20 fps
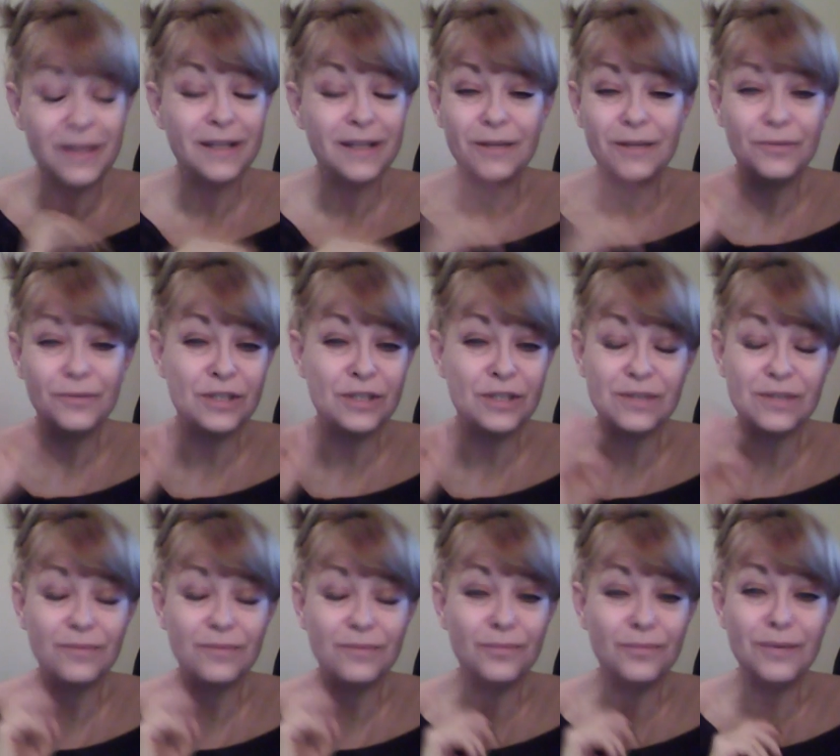we
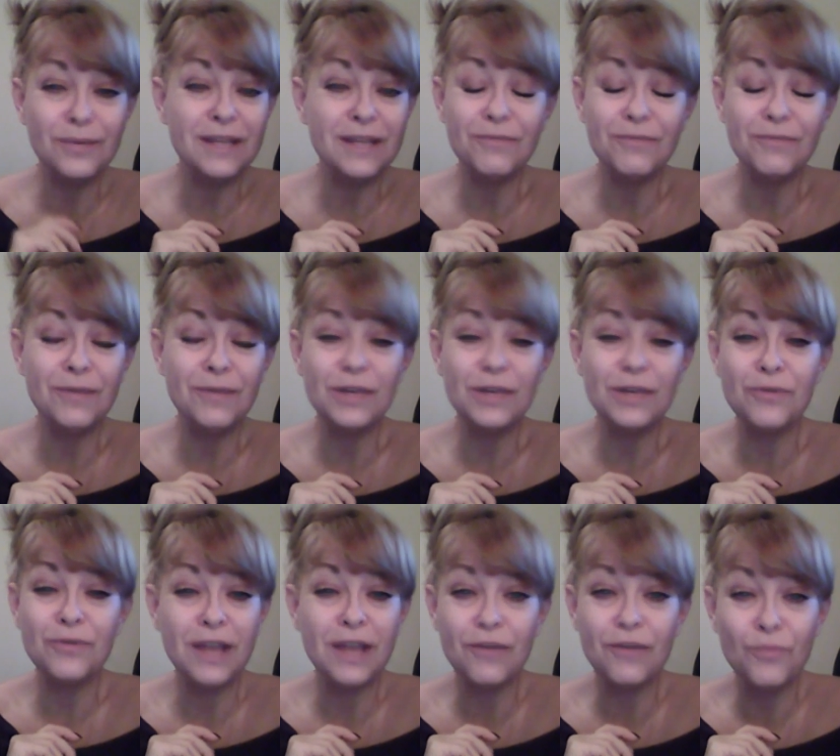we we'd
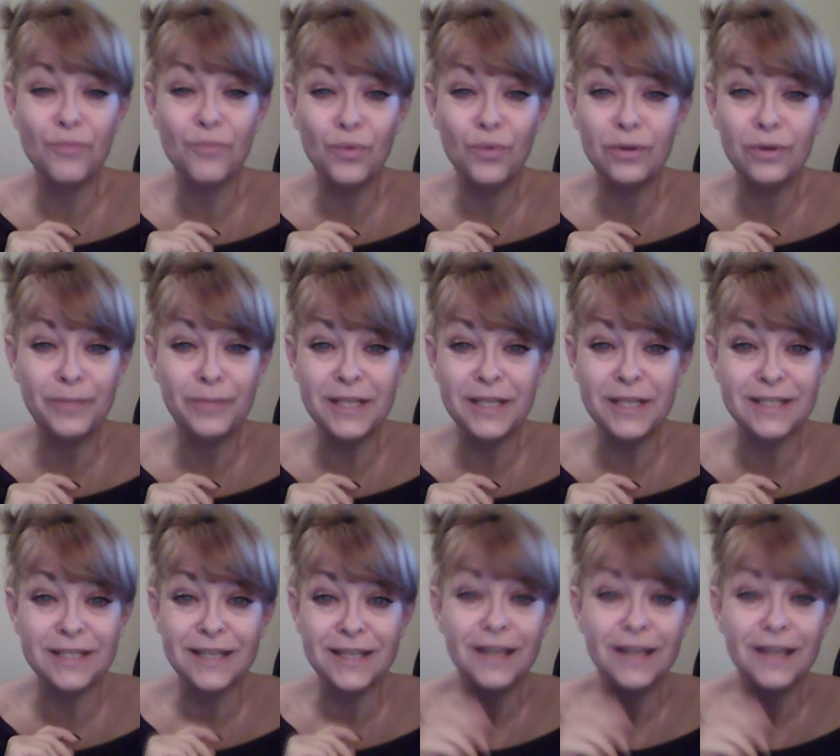create world peace.
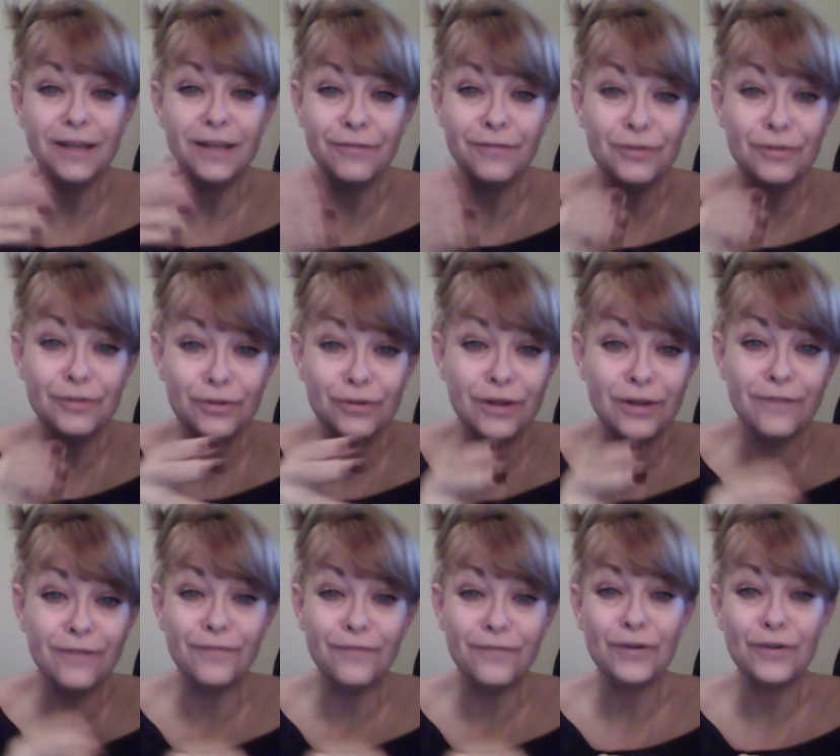If you're
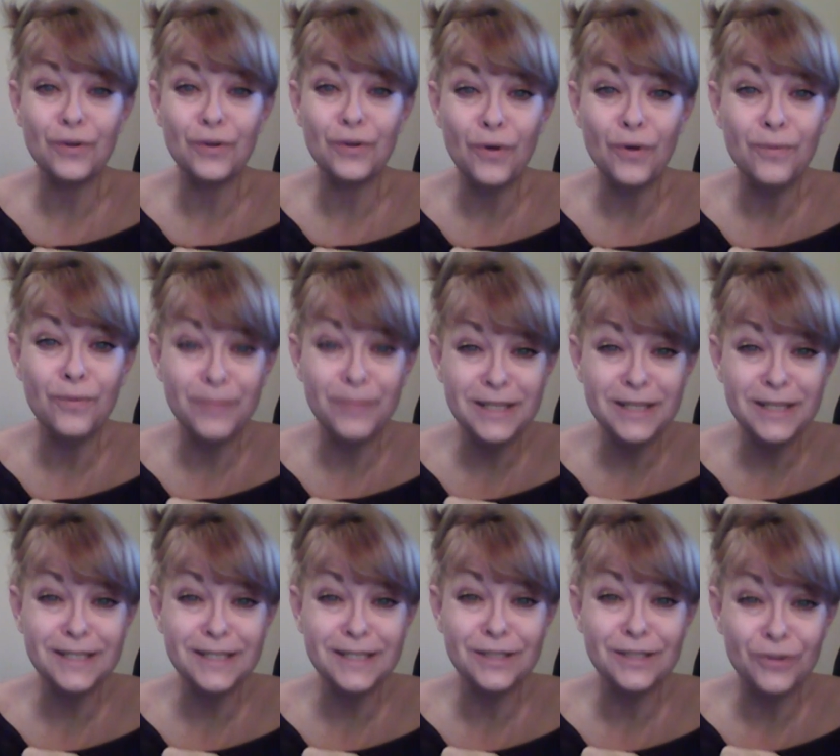looking for your own
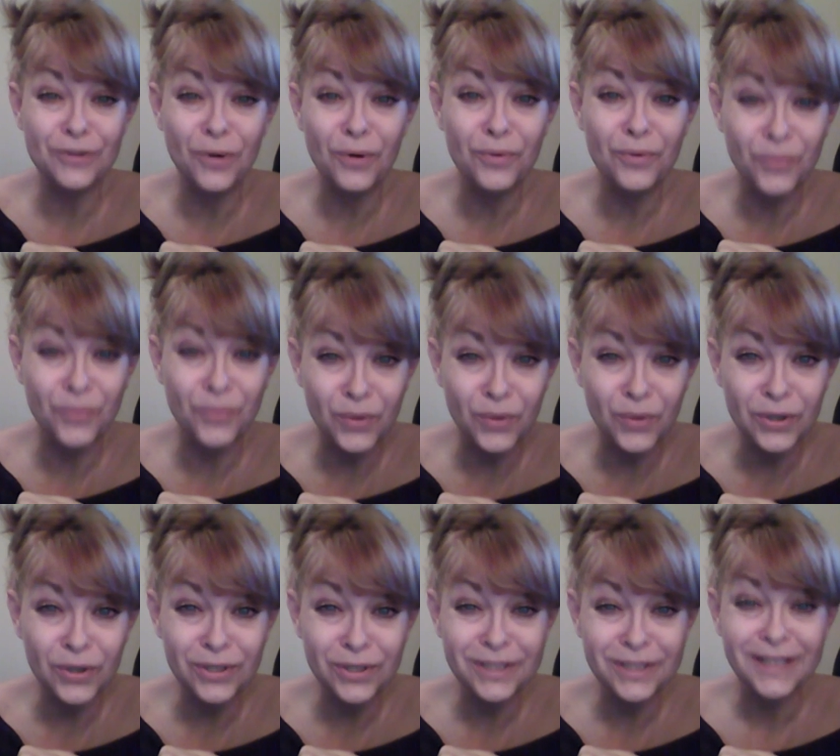peace in your own
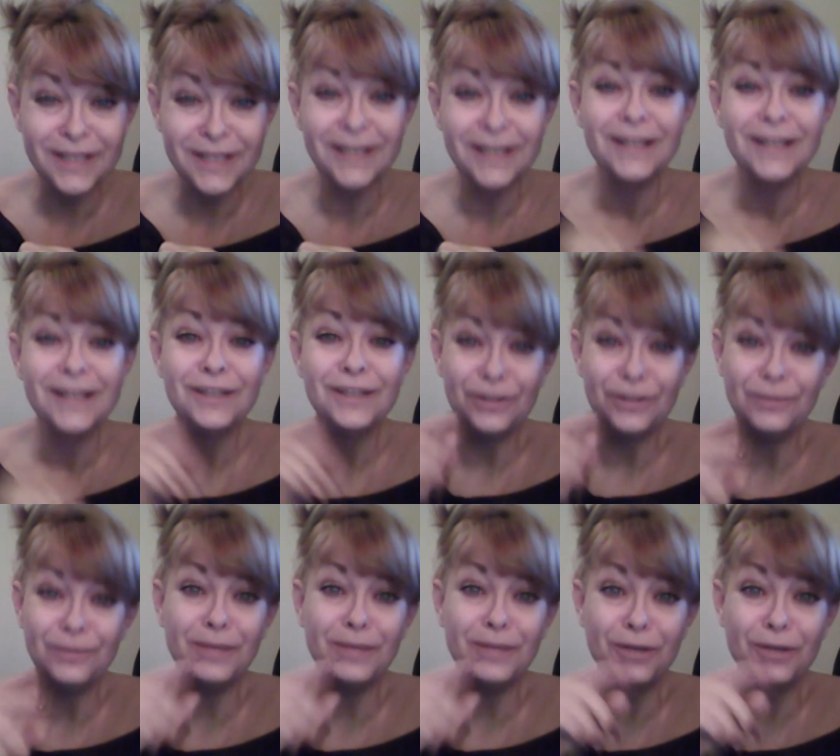world,
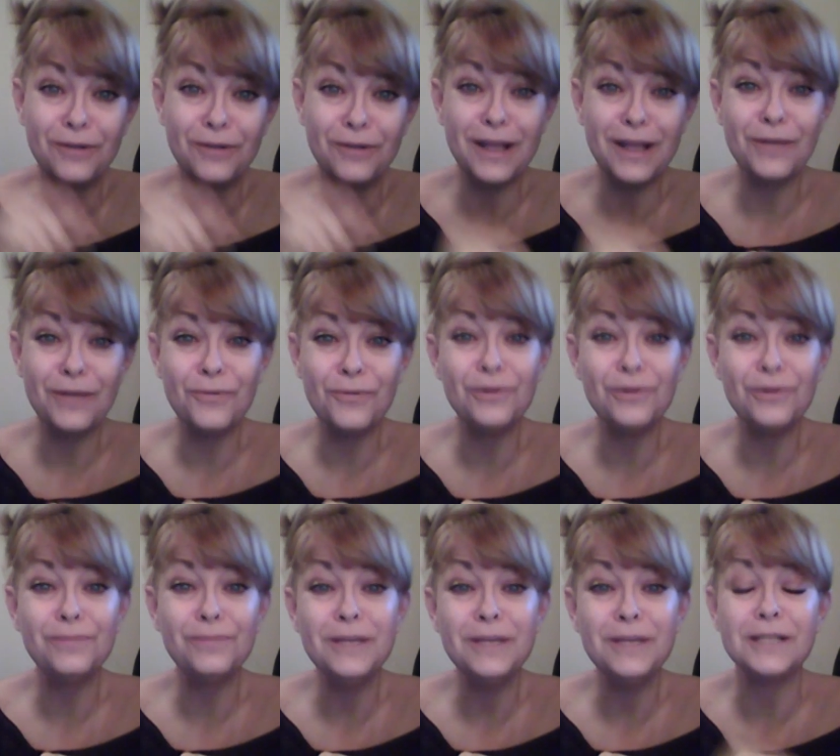you'd be creating
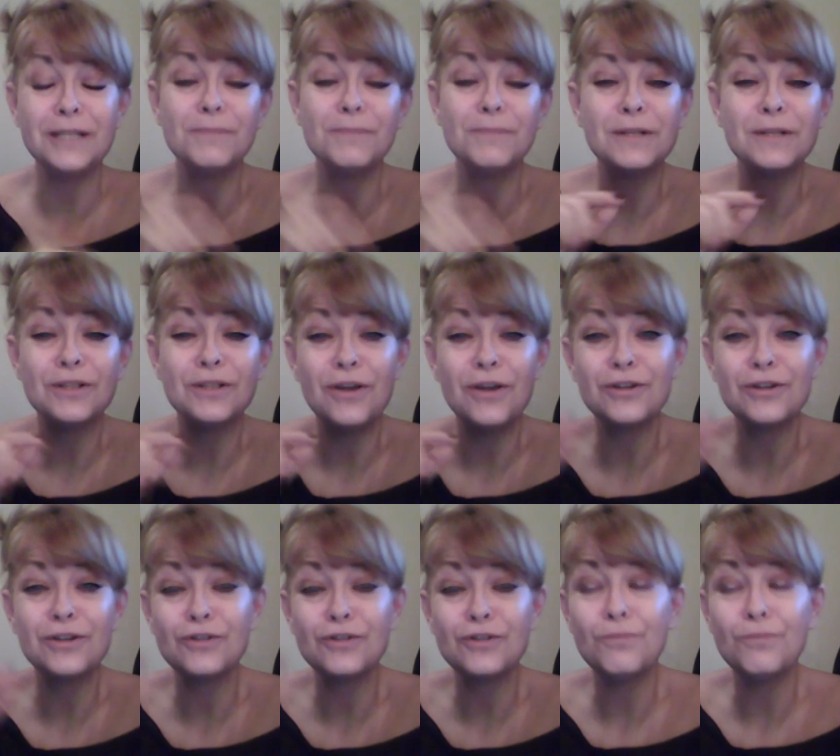world peace. But as long
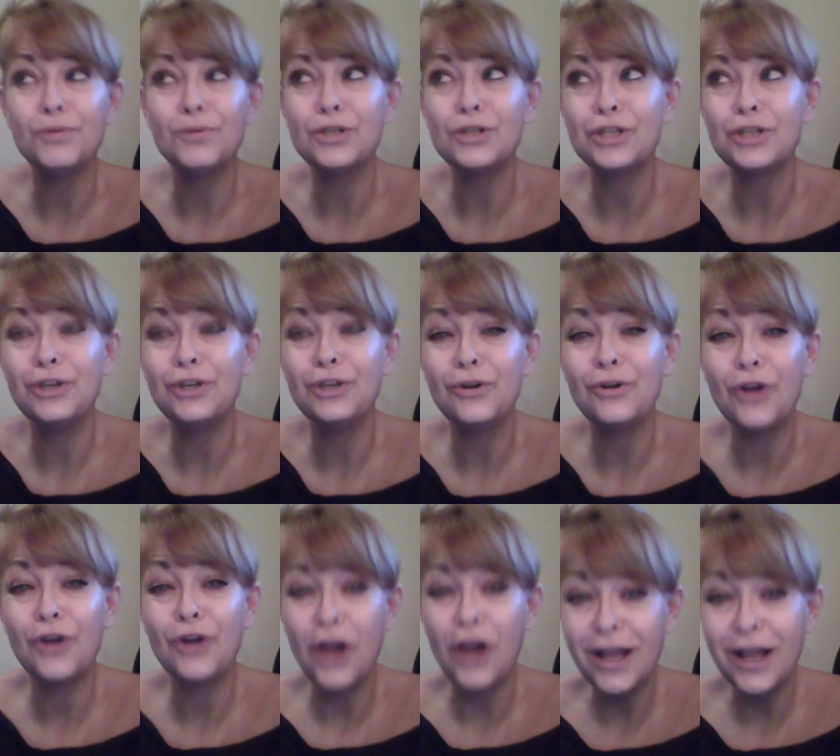as you're pushing your
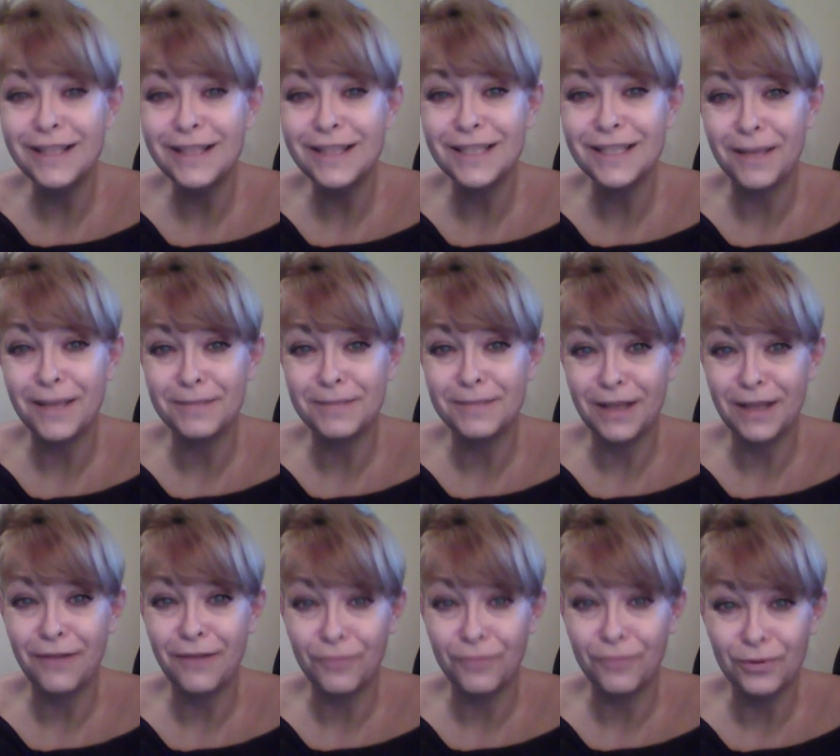concept
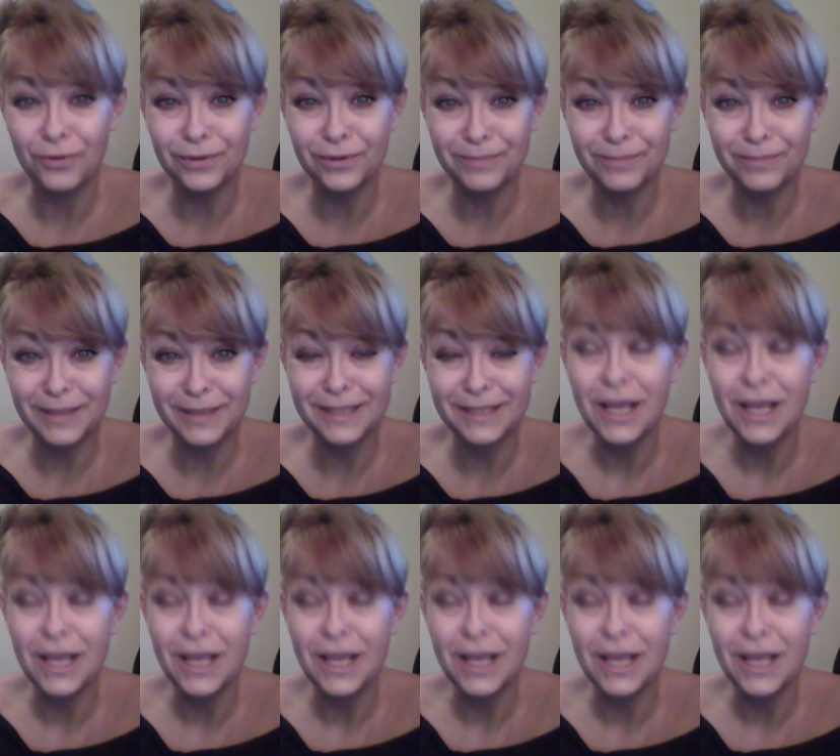of world peace,